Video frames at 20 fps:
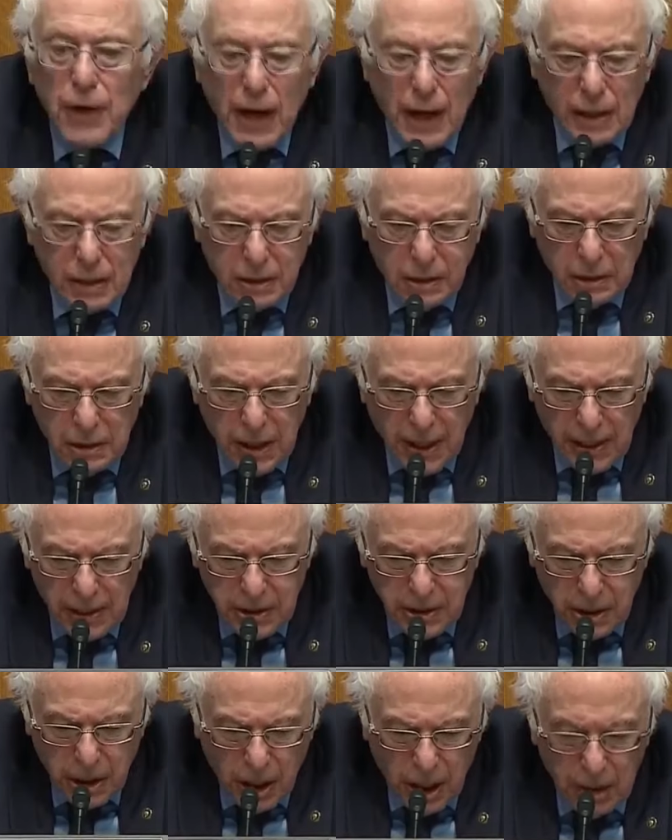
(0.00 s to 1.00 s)
fact, the
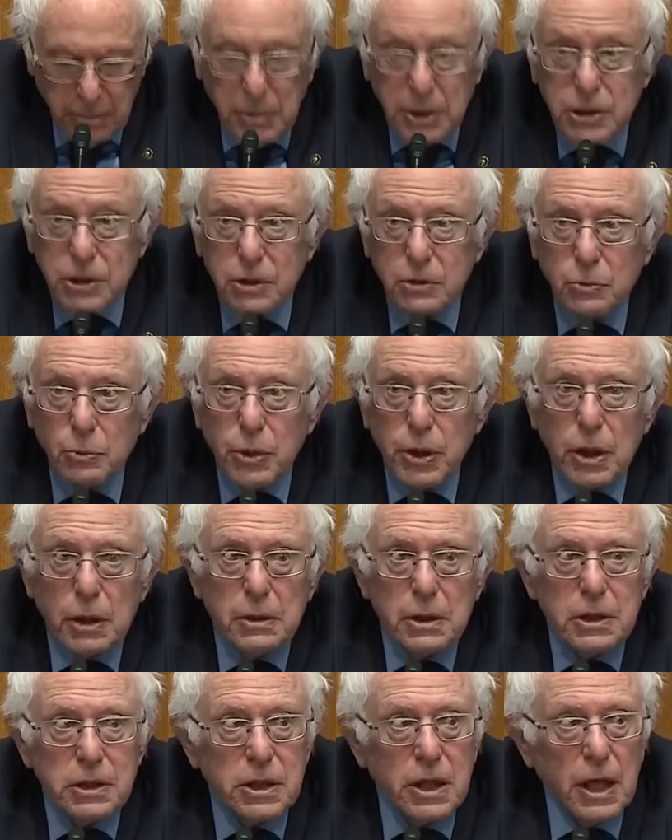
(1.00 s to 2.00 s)
last time, as we
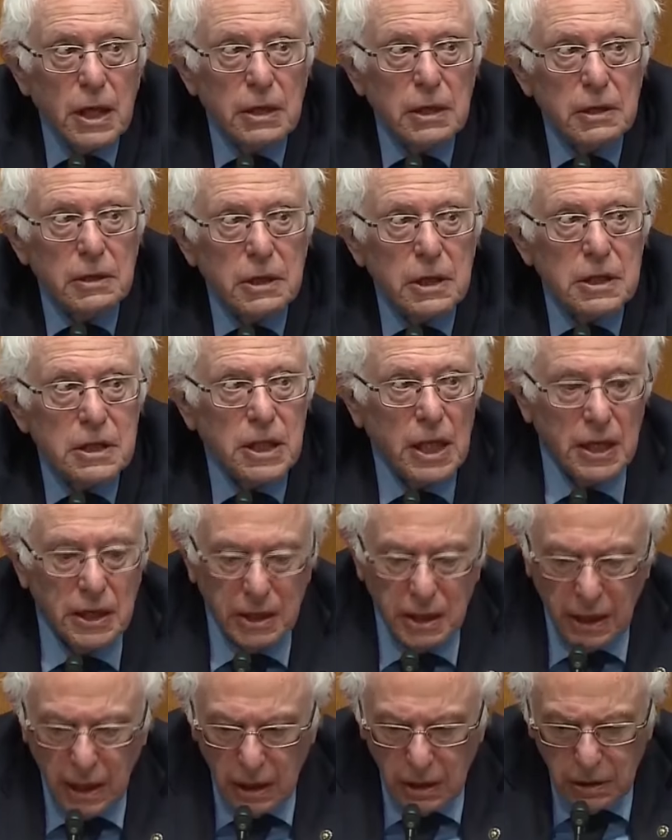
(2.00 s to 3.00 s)
understand it, the
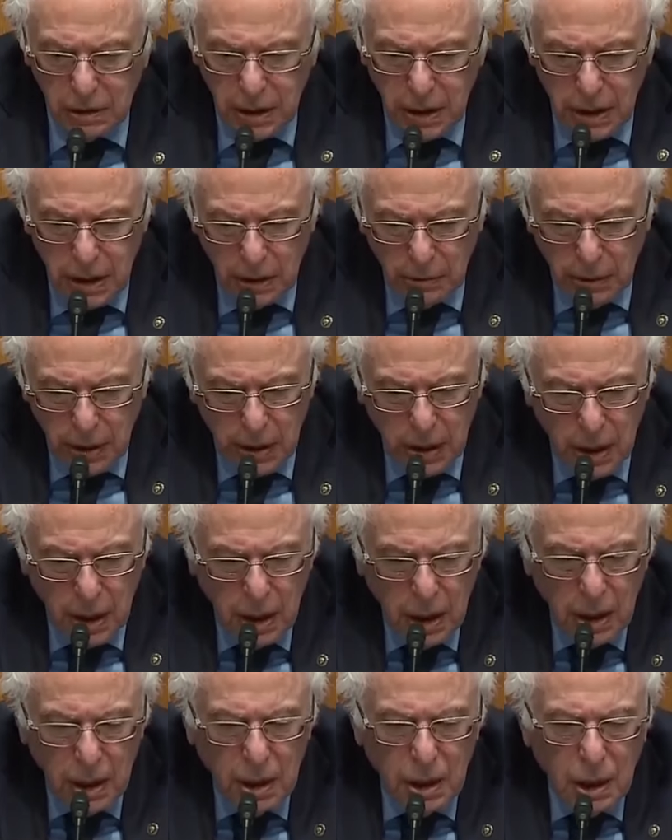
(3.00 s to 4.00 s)
Senate held a hearing
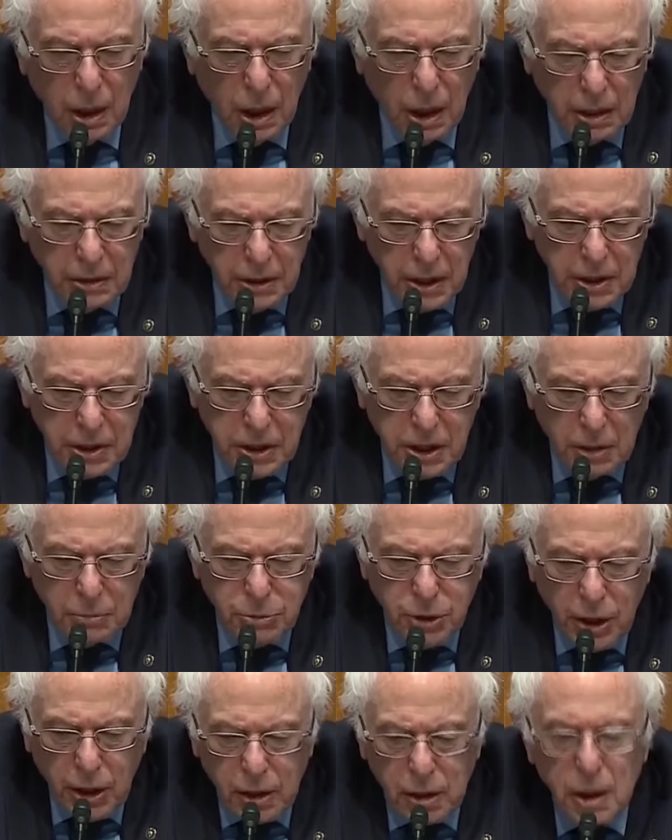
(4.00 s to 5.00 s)
on this
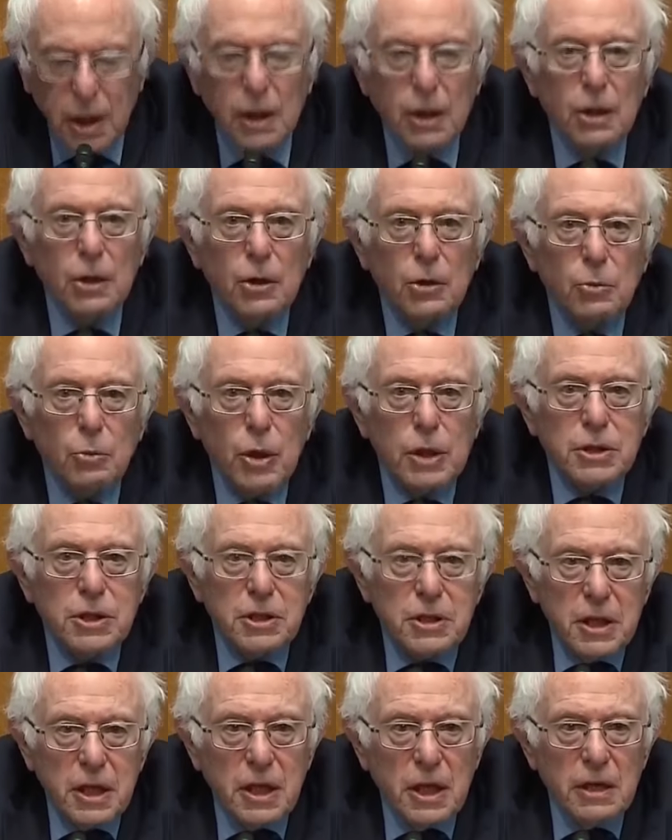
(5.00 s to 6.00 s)
subject
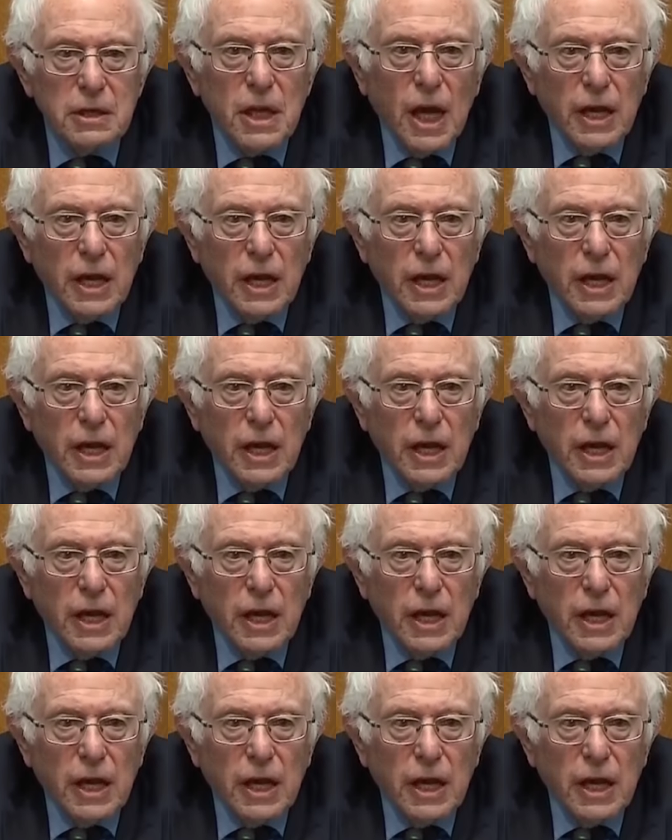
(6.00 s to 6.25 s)
was in the year